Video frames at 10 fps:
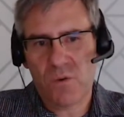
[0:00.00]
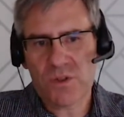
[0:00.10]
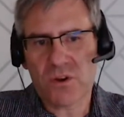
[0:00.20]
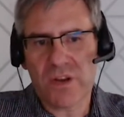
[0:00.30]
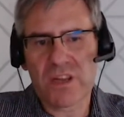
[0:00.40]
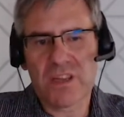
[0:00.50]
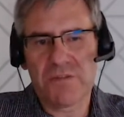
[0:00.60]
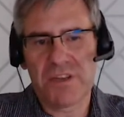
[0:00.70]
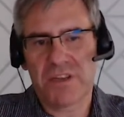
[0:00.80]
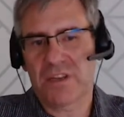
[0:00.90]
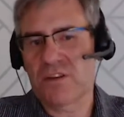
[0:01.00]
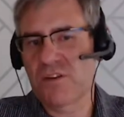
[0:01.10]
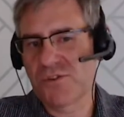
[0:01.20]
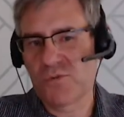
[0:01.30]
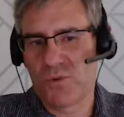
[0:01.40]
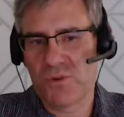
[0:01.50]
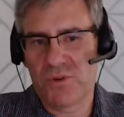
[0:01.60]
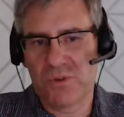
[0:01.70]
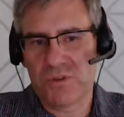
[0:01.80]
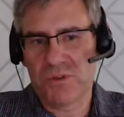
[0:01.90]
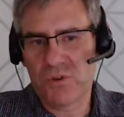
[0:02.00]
what connectivity technology would you use?